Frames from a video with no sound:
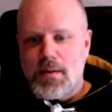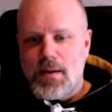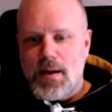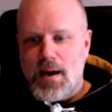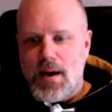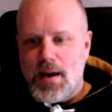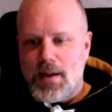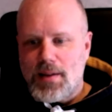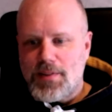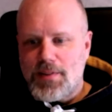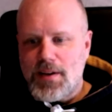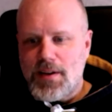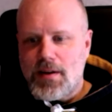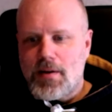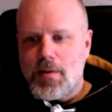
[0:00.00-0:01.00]
I
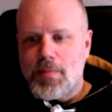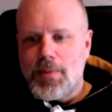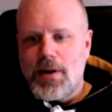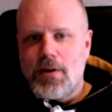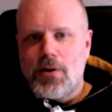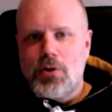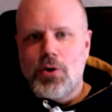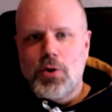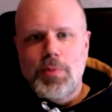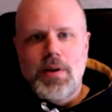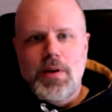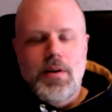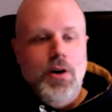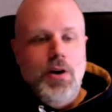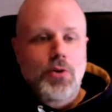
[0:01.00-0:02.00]
think a competitor could
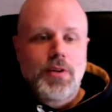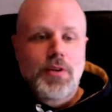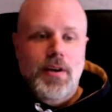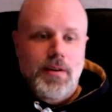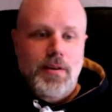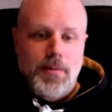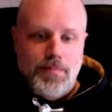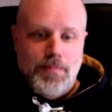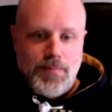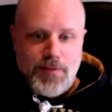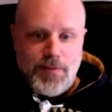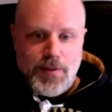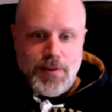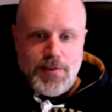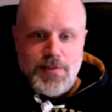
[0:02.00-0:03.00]
be CodeKit,
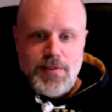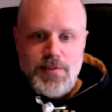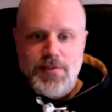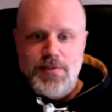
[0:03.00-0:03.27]
for instance.